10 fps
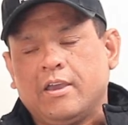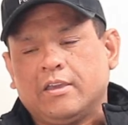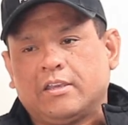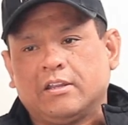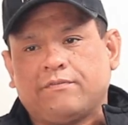
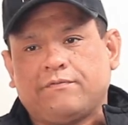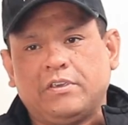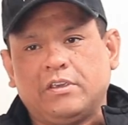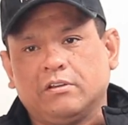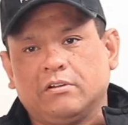get a
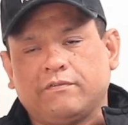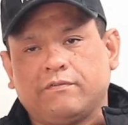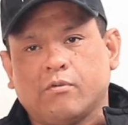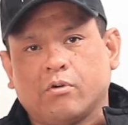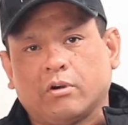feel
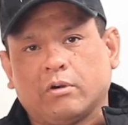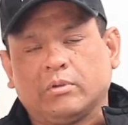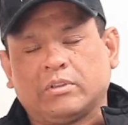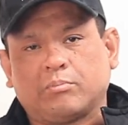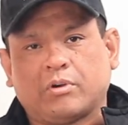for
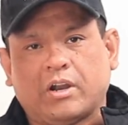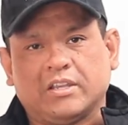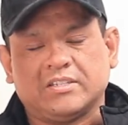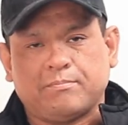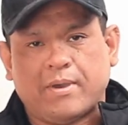what the product
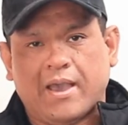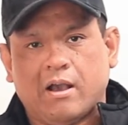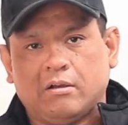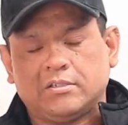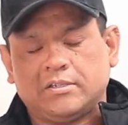is
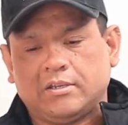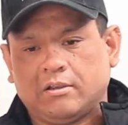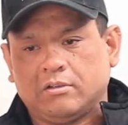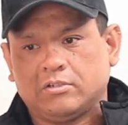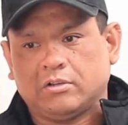about, you
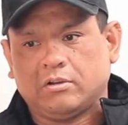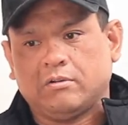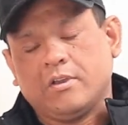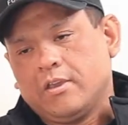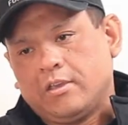know. So,
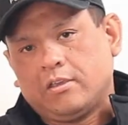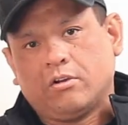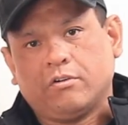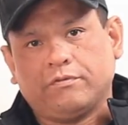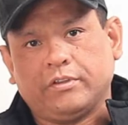you know,
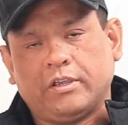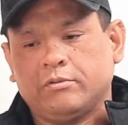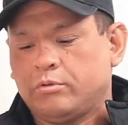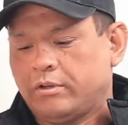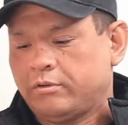hopefully
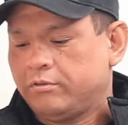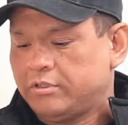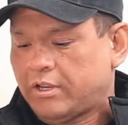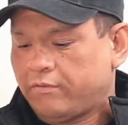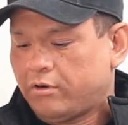who's
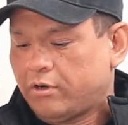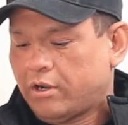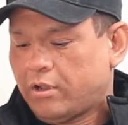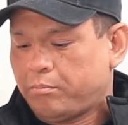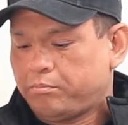
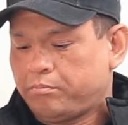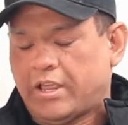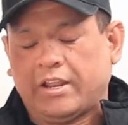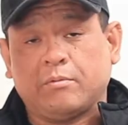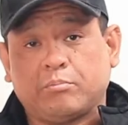ever
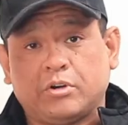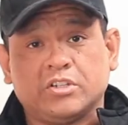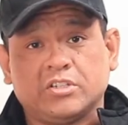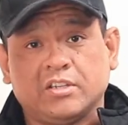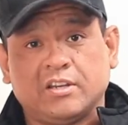planning on
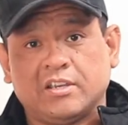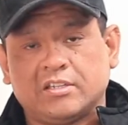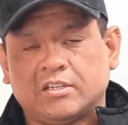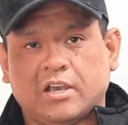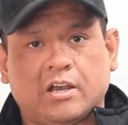purchasing
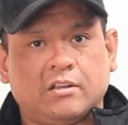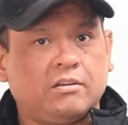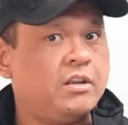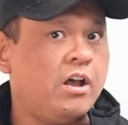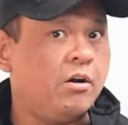this
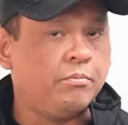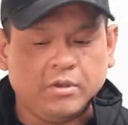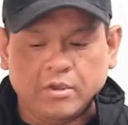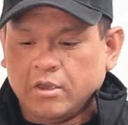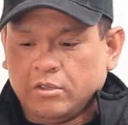can help
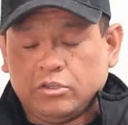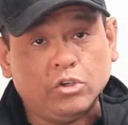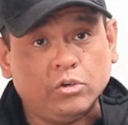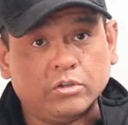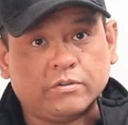
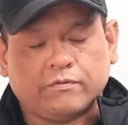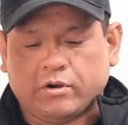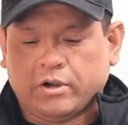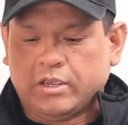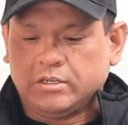you as
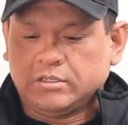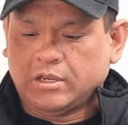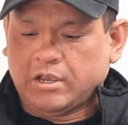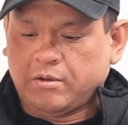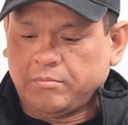far as
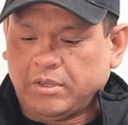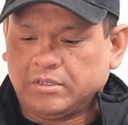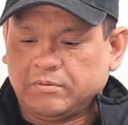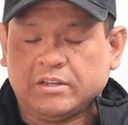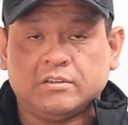make
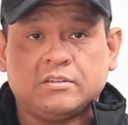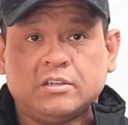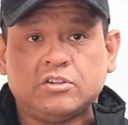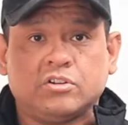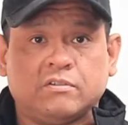some of that
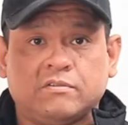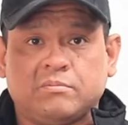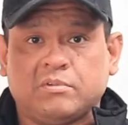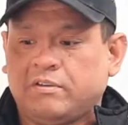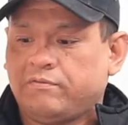distinction of some
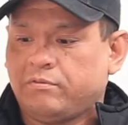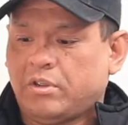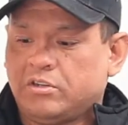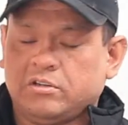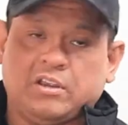of the
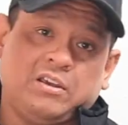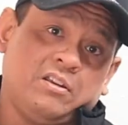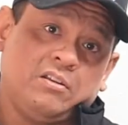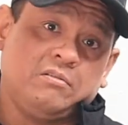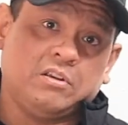information I
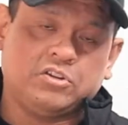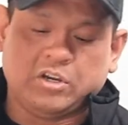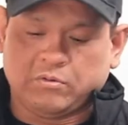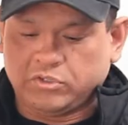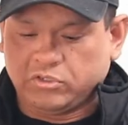can
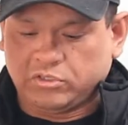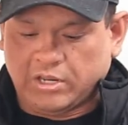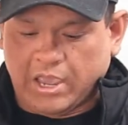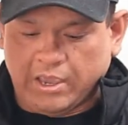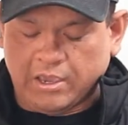share with you
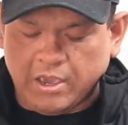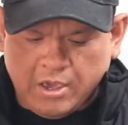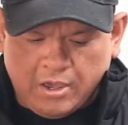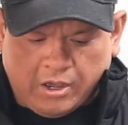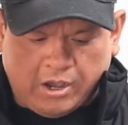today.
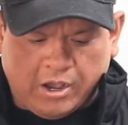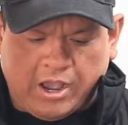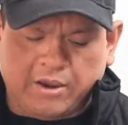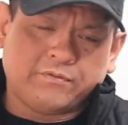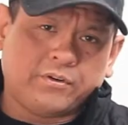
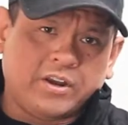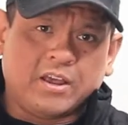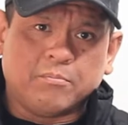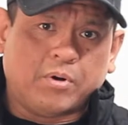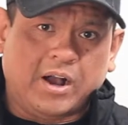I've already
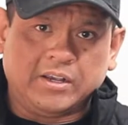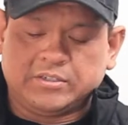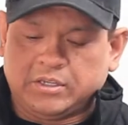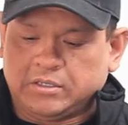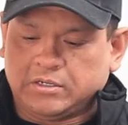
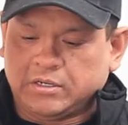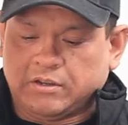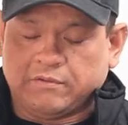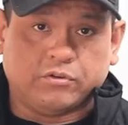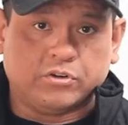unboxed it,
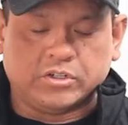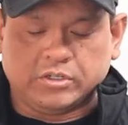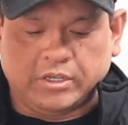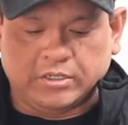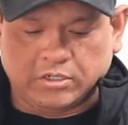
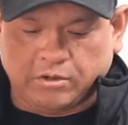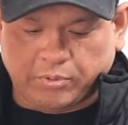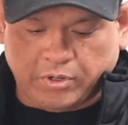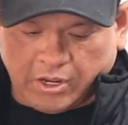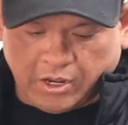unfortunately. So,
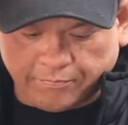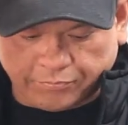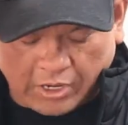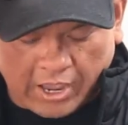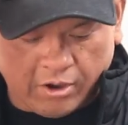but
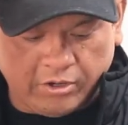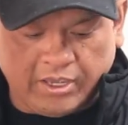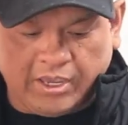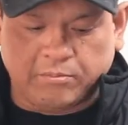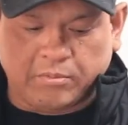how it
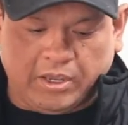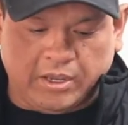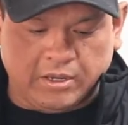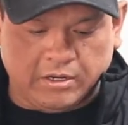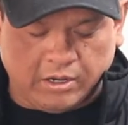came
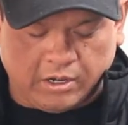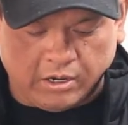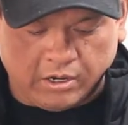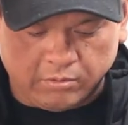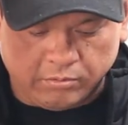in
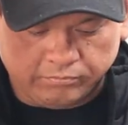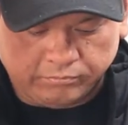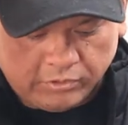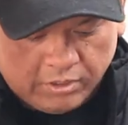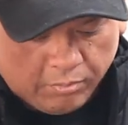the
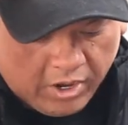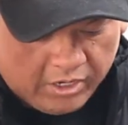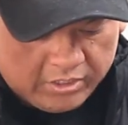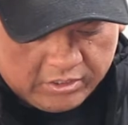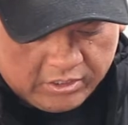
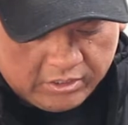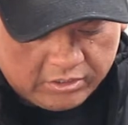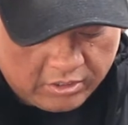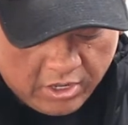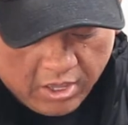box,
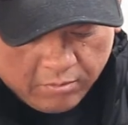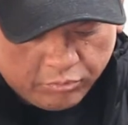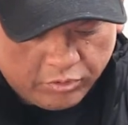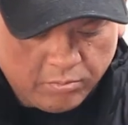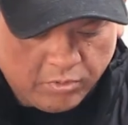it's
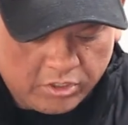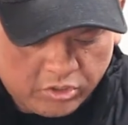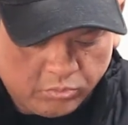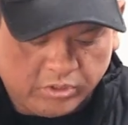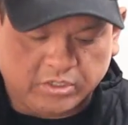pretty much
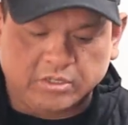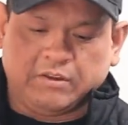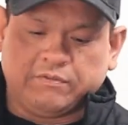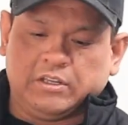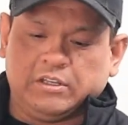with this
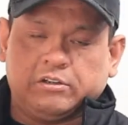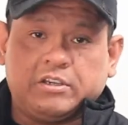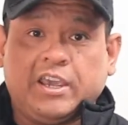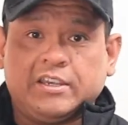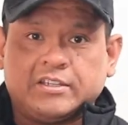nifty little
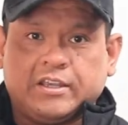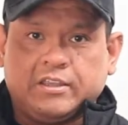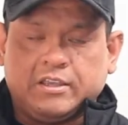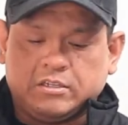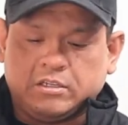case like
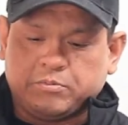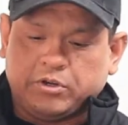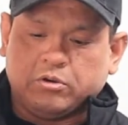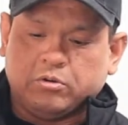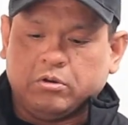this. It's pretty
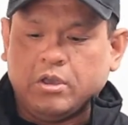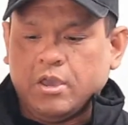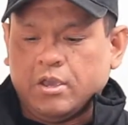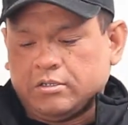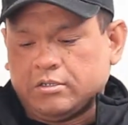cool.
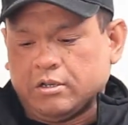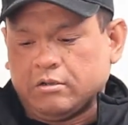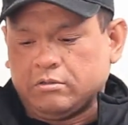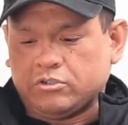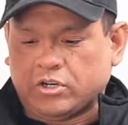
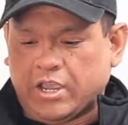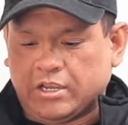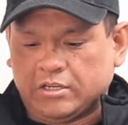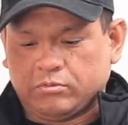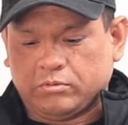So
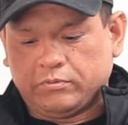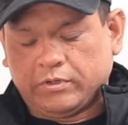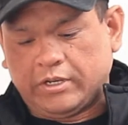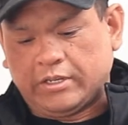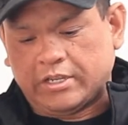Dracast
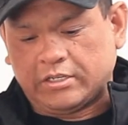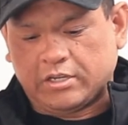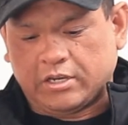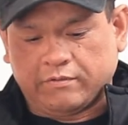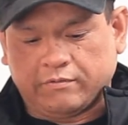really takes
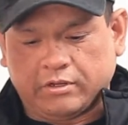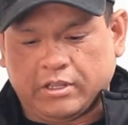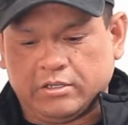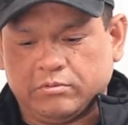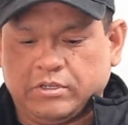care of their
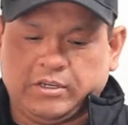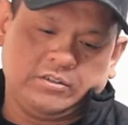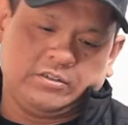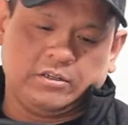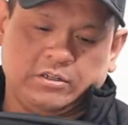clients with like
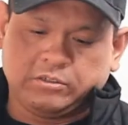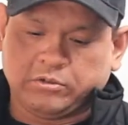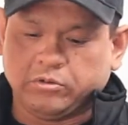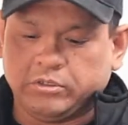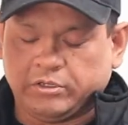
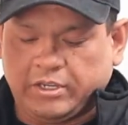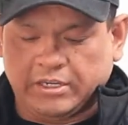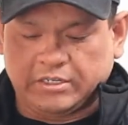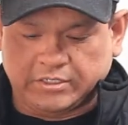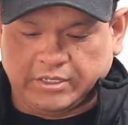cool little
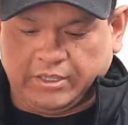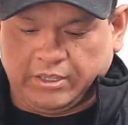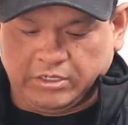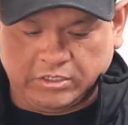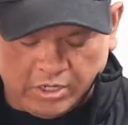cases like
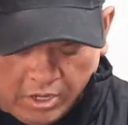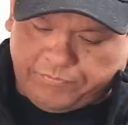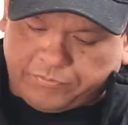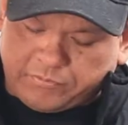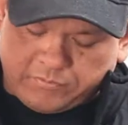this.
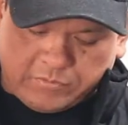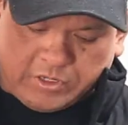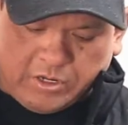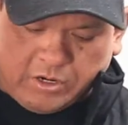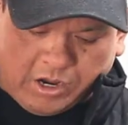
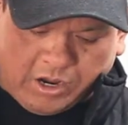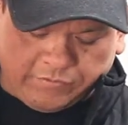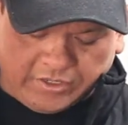You know, off the